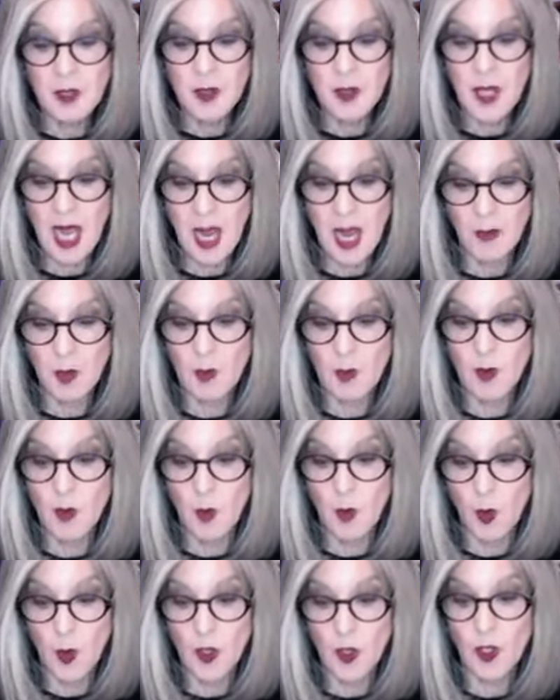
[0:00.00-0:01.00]
Campbell
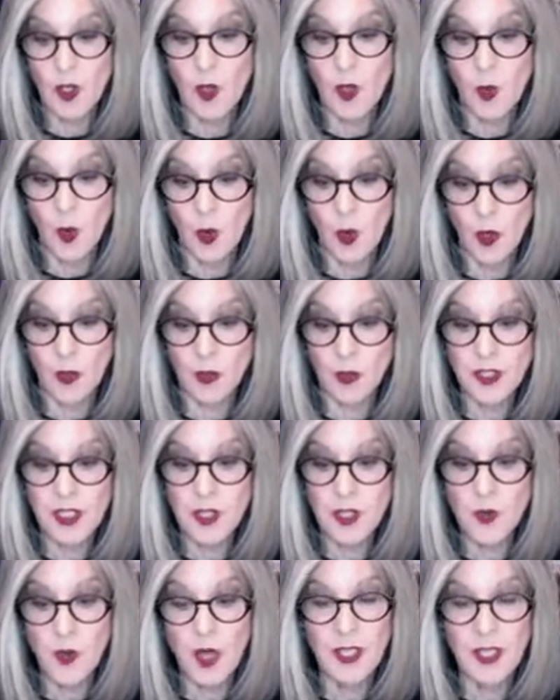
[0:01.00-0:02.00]
Memorial Award, which he
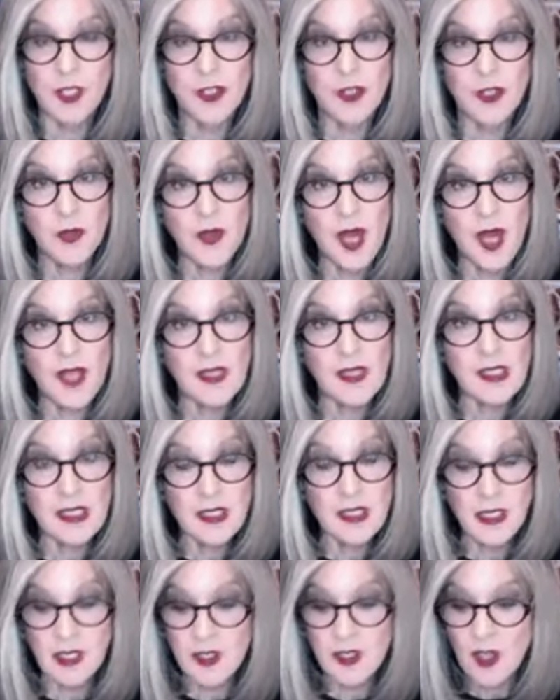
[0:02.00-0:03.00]
won in
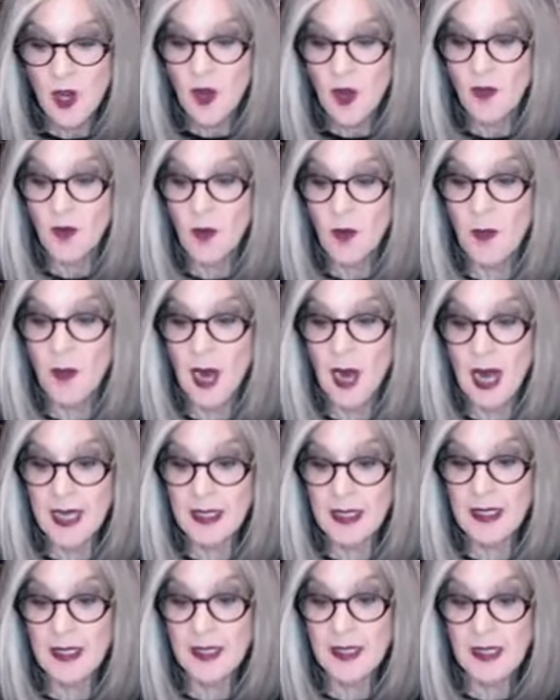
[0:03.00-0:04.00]
2006 for
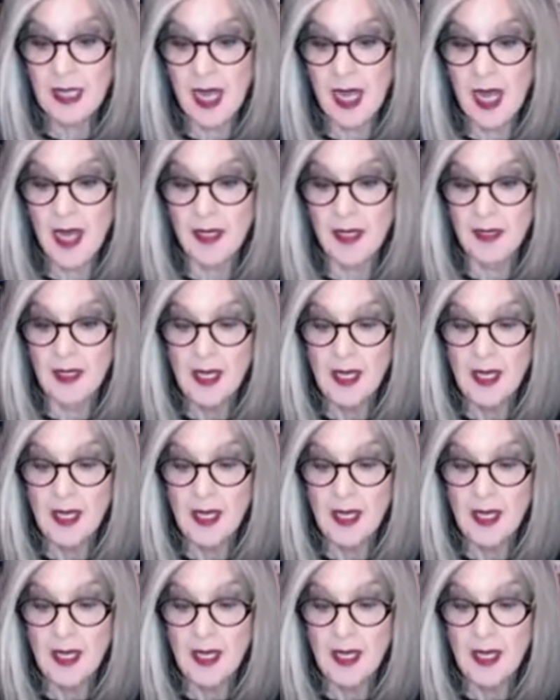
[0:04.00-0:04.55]
Mind Scan.